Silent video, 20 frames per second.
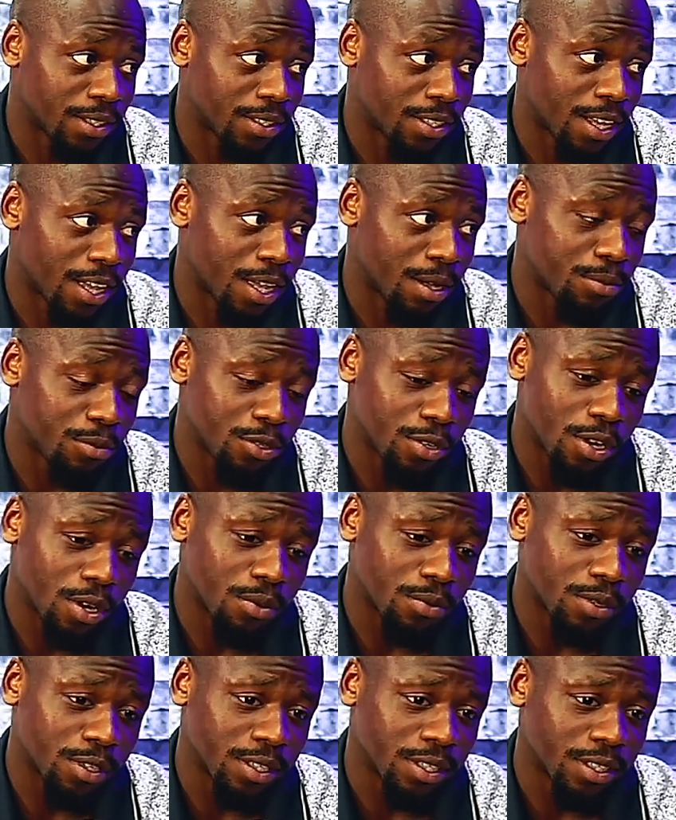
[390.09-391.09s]
time, you
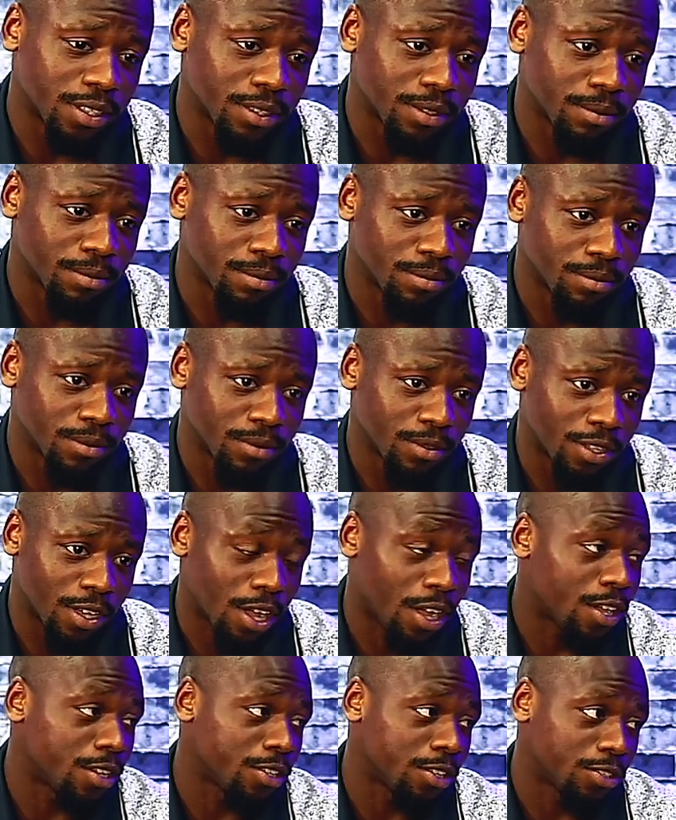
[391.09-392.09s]
don't really
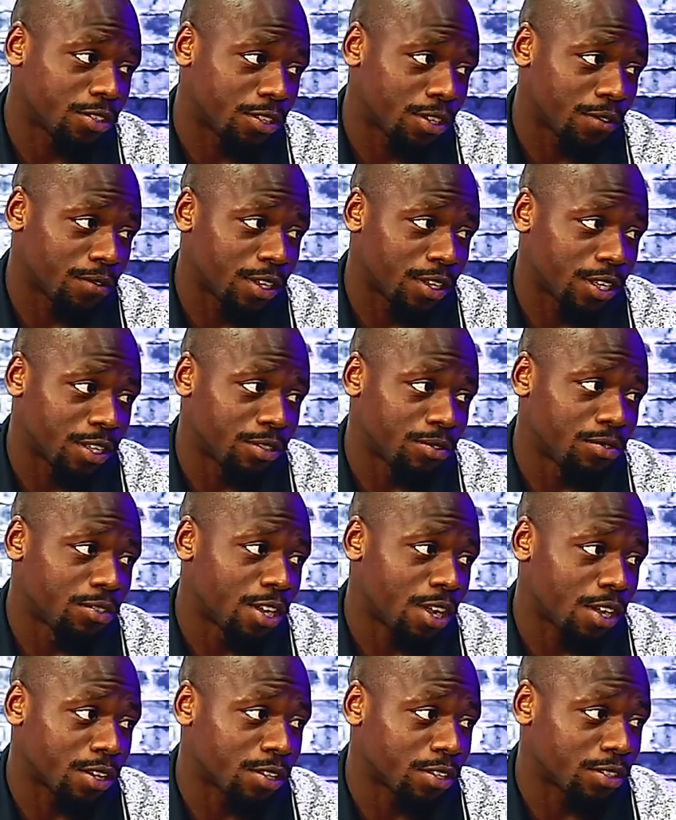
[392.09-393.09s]
call yourself that. You
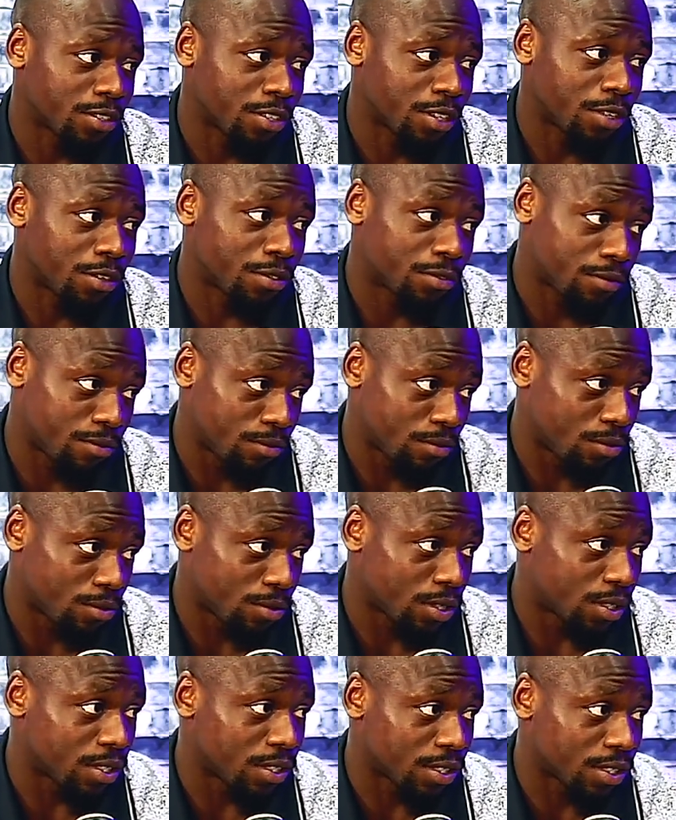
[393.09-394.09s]
call yourself
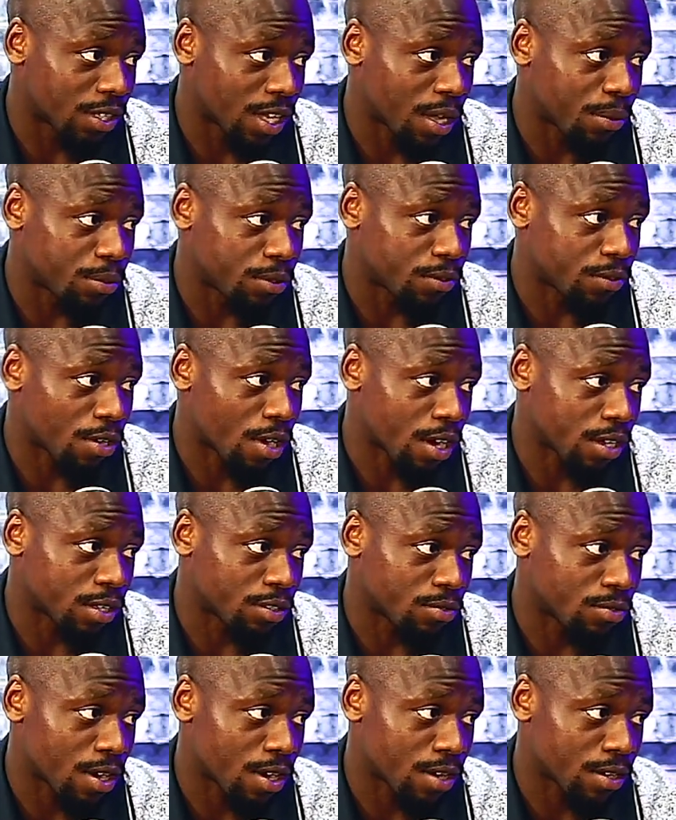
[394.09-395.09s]
what a disciple of
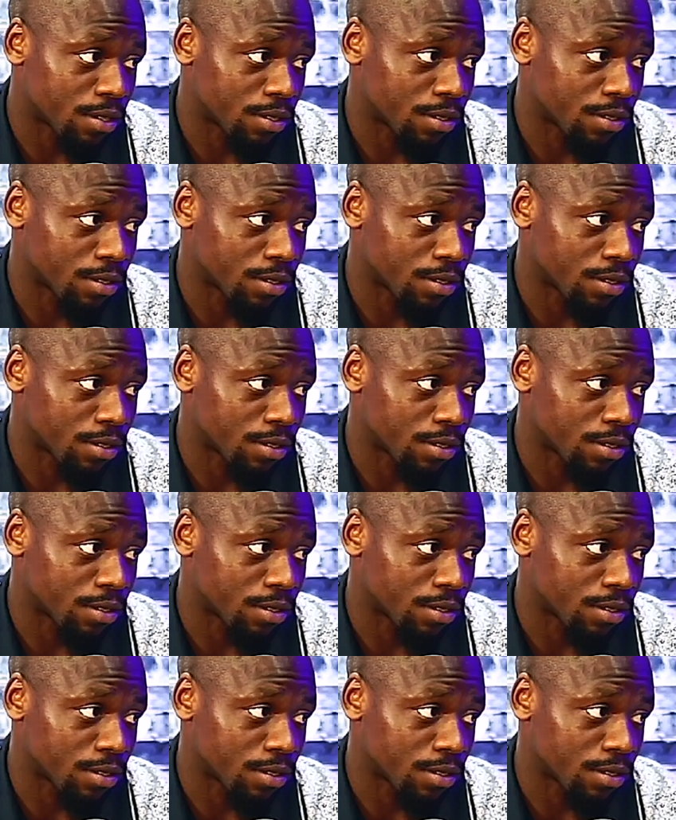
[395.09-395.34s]
Christ, right?